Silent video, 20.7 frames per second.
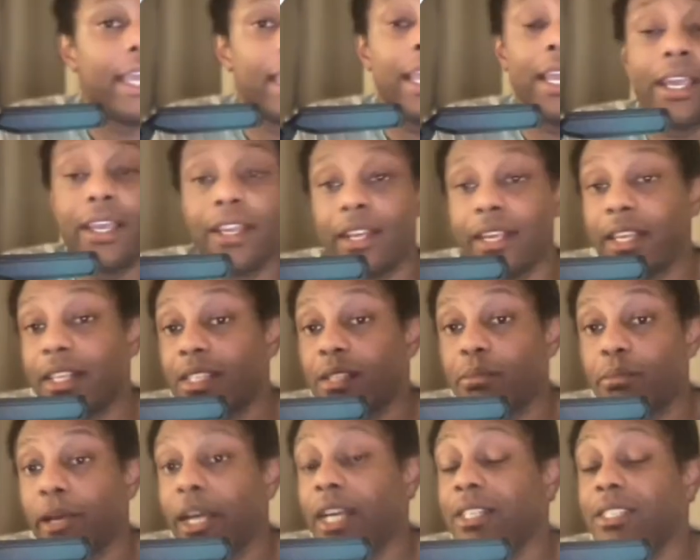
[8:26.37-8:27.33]
and it's
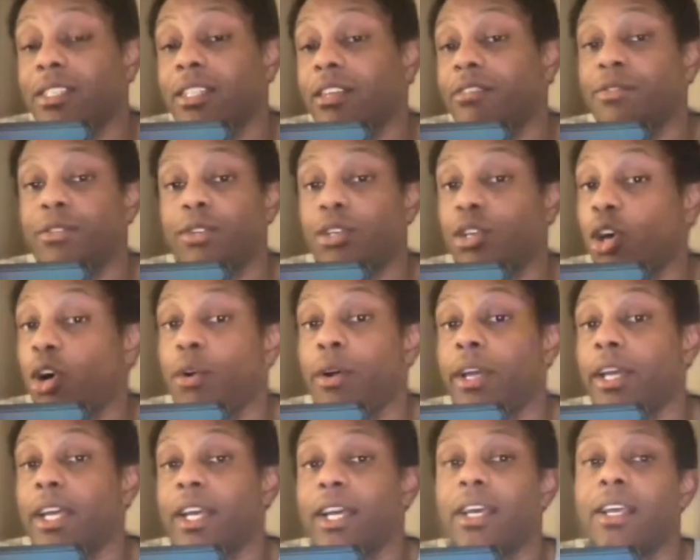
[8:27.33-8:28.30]
best if you go
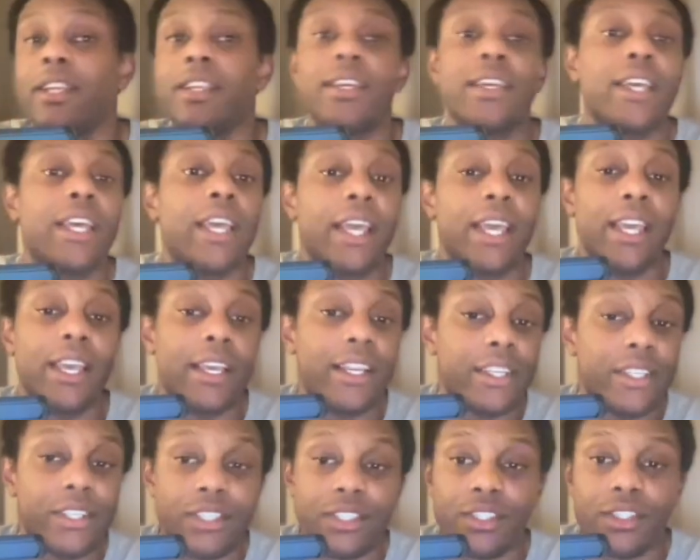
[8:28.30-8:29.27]
ahead
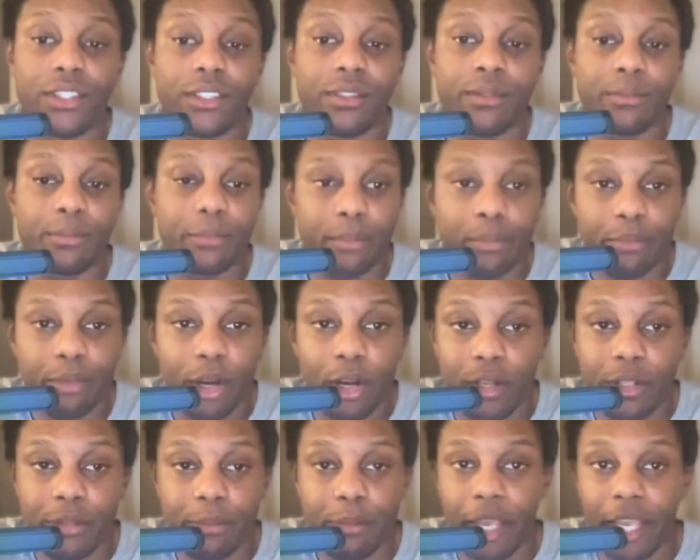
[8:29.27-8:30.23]
and just
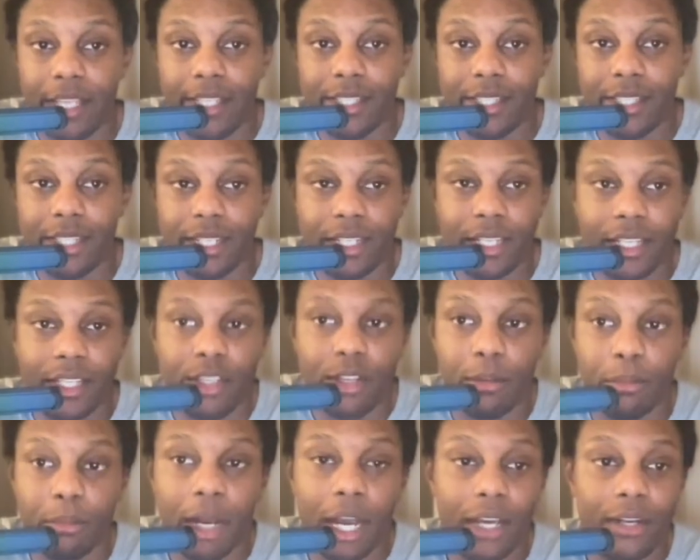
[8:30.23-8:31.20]
paste it in
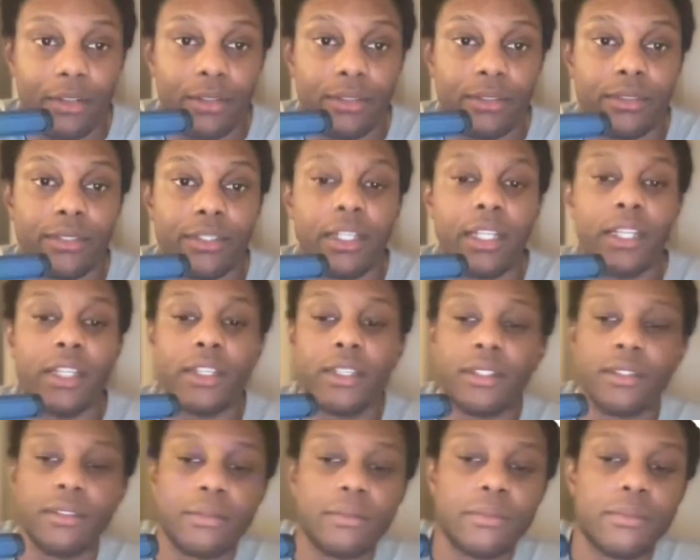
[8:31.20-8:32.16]
your model.
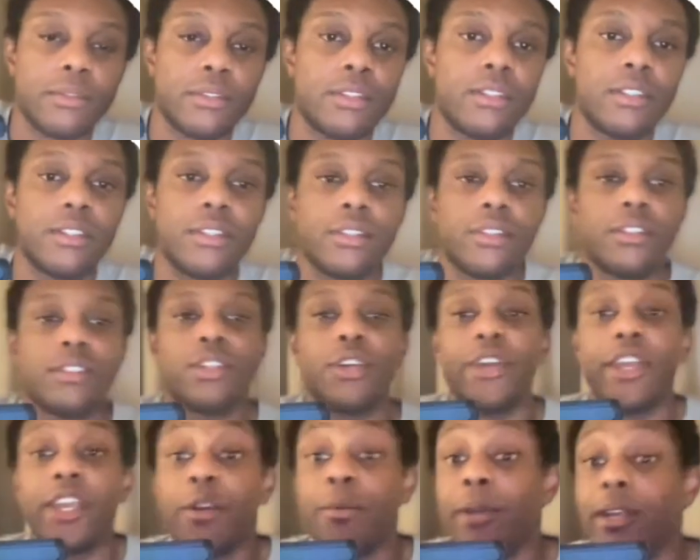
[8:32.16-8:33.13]

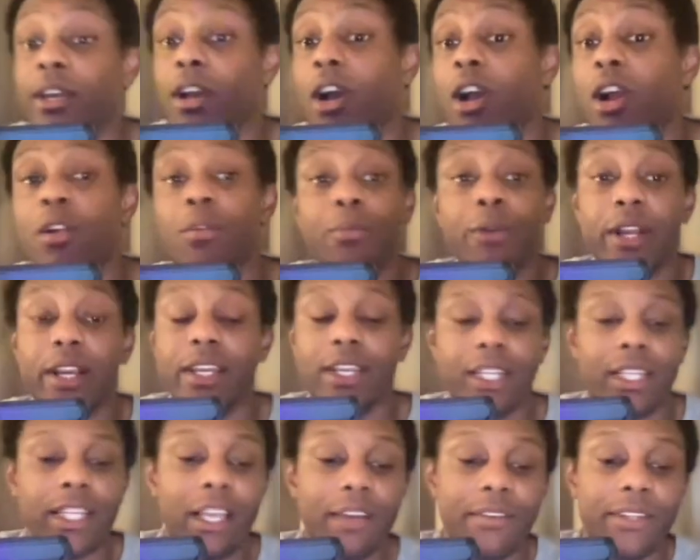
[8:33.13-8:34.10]
So here we are, we're in
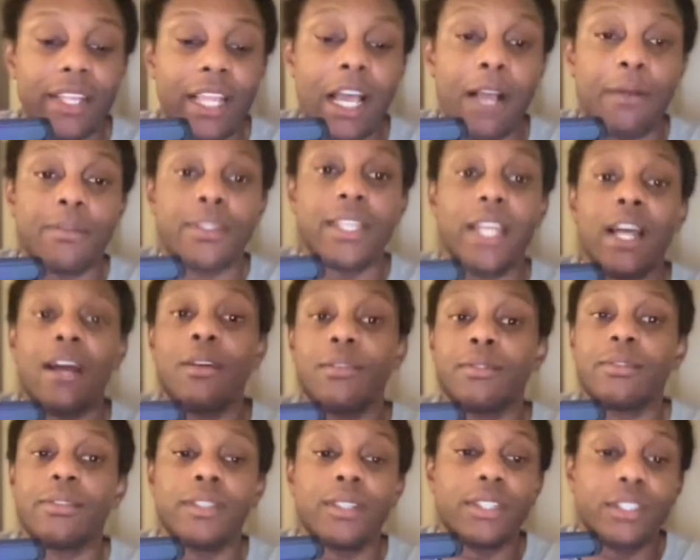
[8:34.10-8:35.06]
Elevenlabs
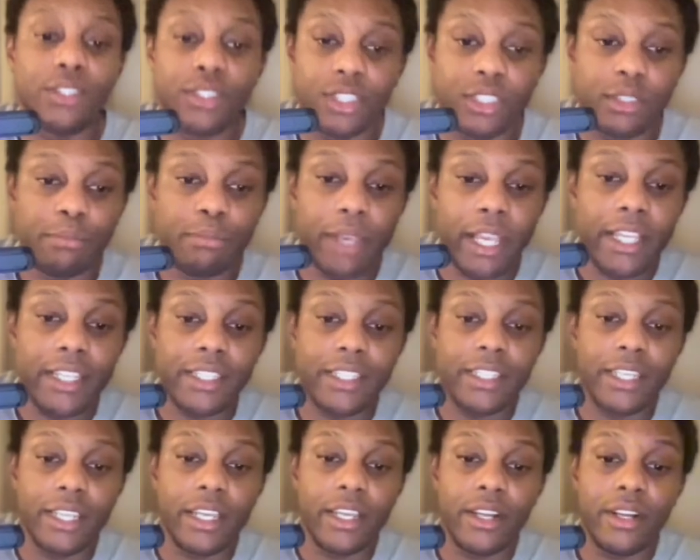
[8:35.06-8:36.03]
now. Just paste
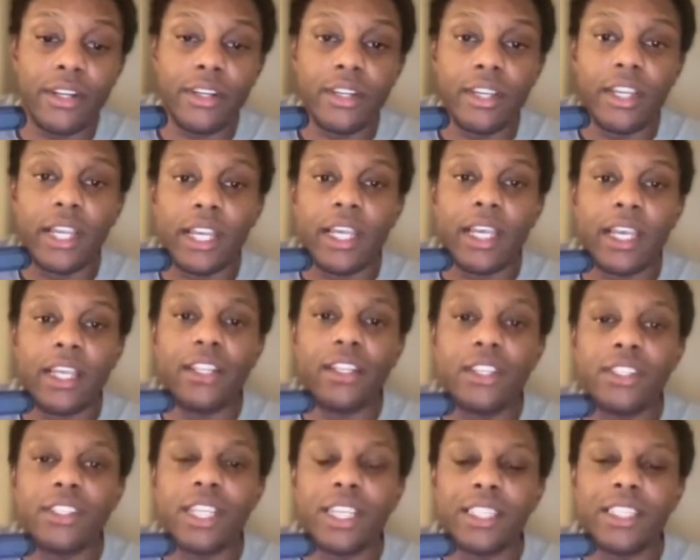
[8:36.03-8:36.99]
it here. It
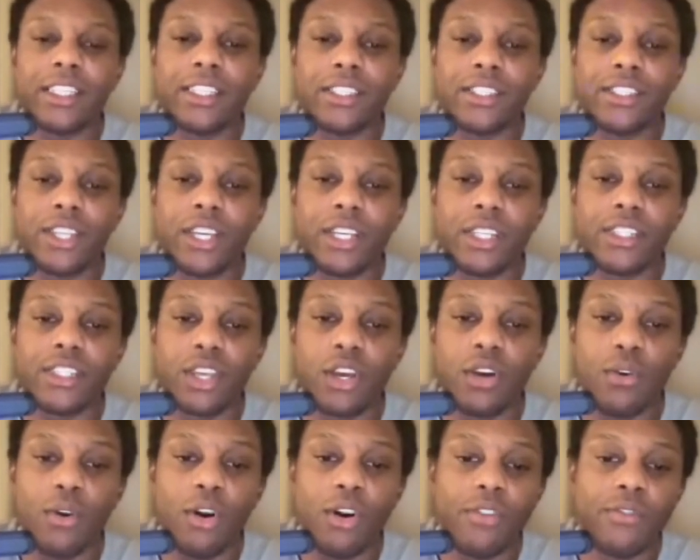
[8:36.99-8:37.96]
looks like this does
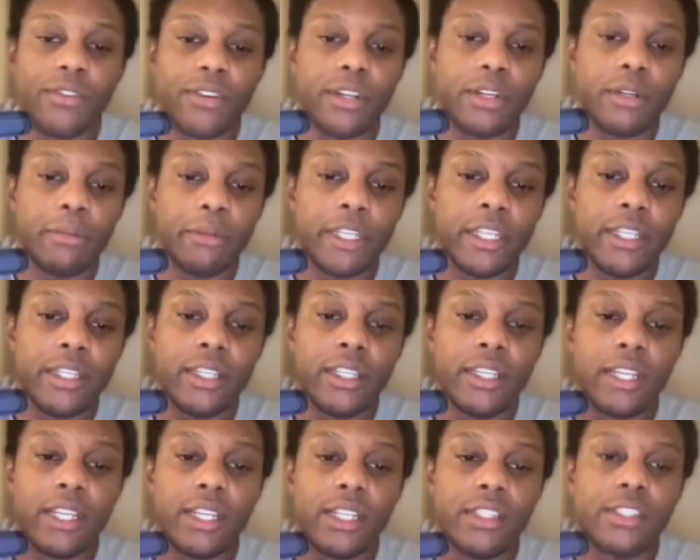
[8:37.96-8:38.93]
go over a bit.
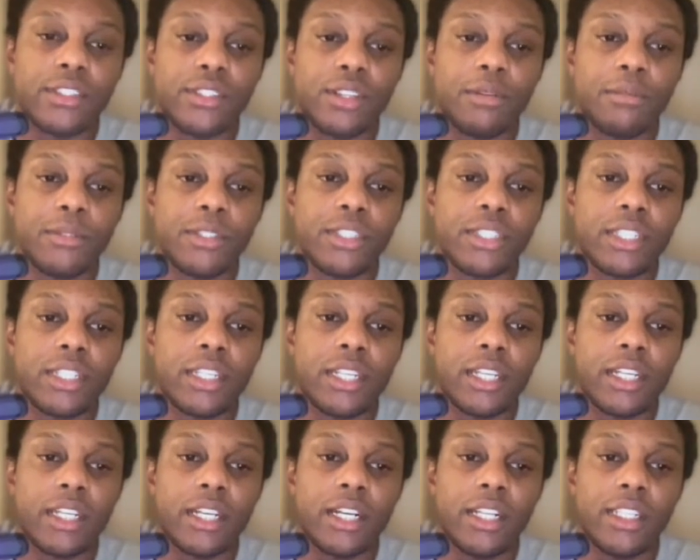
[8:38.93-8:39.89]
So I'm just going
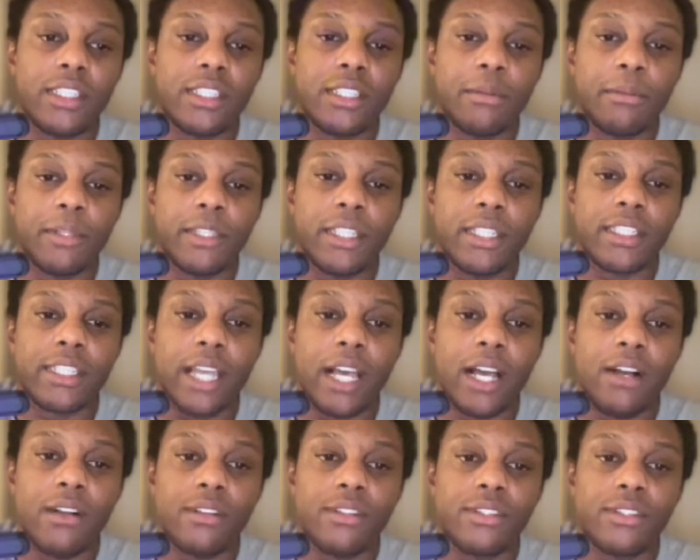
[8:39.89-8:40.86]
to cut some of this
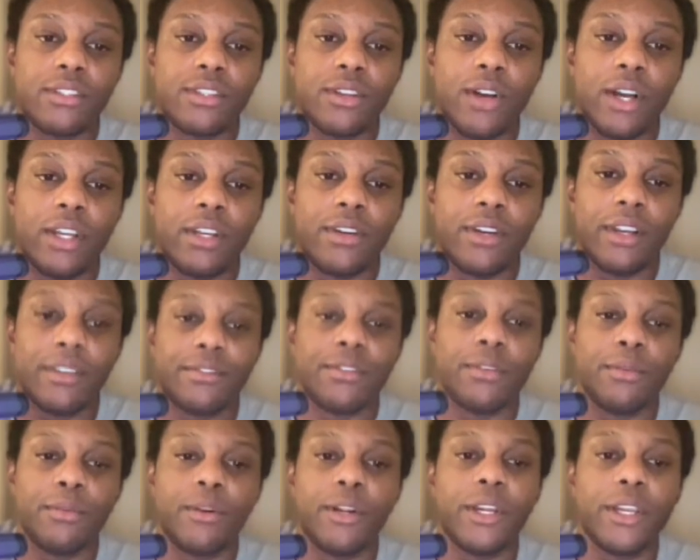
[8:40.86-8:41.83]
out so I don't have
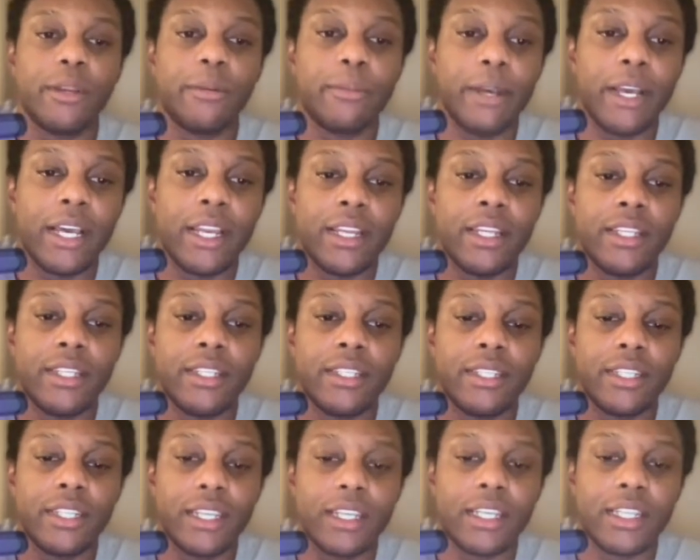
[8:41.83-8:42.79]
to worry about it,
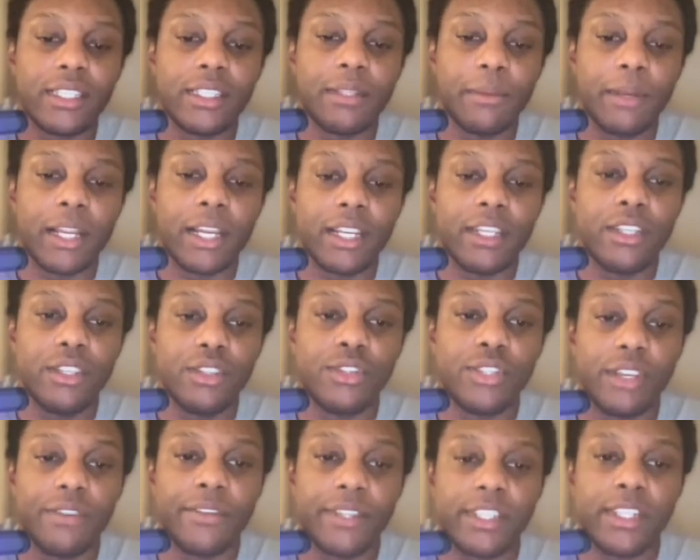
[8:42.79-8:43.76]
because I'm not going to
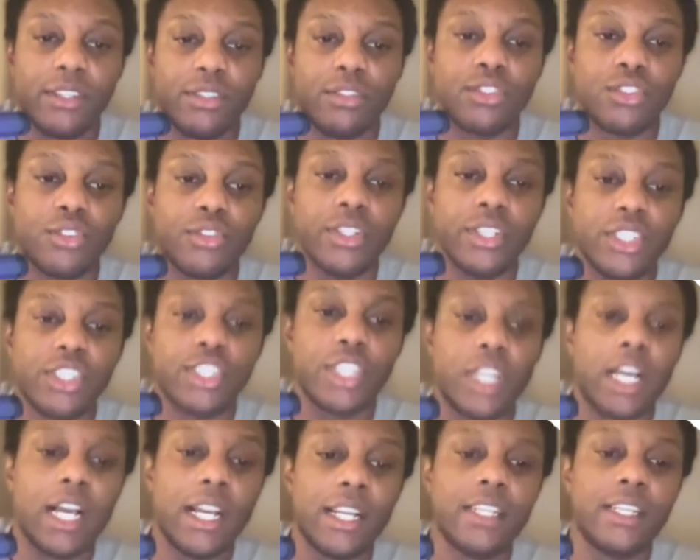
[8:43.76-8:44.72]
use every single
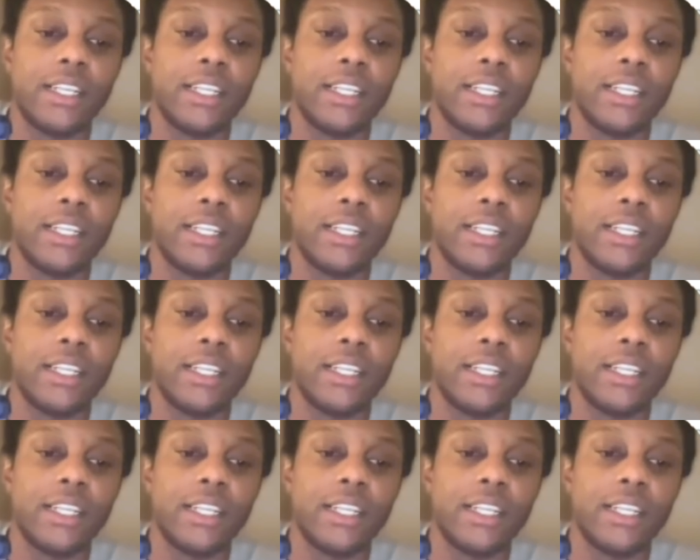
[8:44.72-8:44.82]
screenshot,